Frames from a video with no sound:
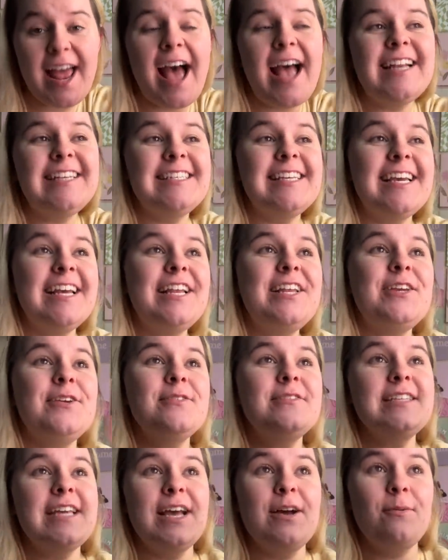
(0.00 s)
I did
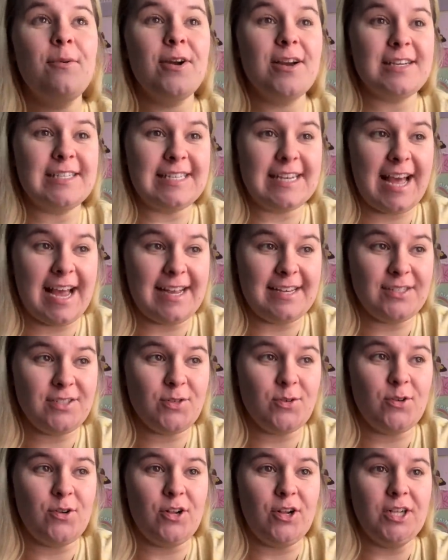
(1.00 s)
use It Works in high
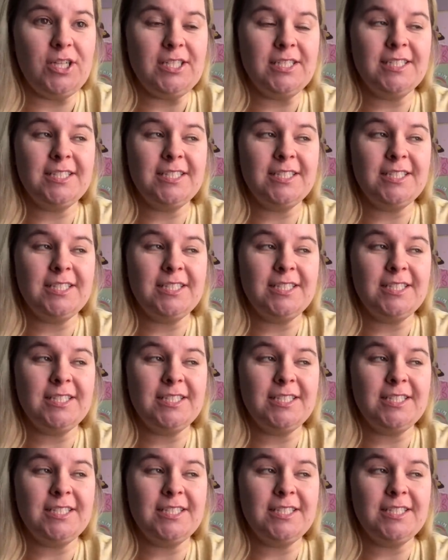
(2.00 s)
school.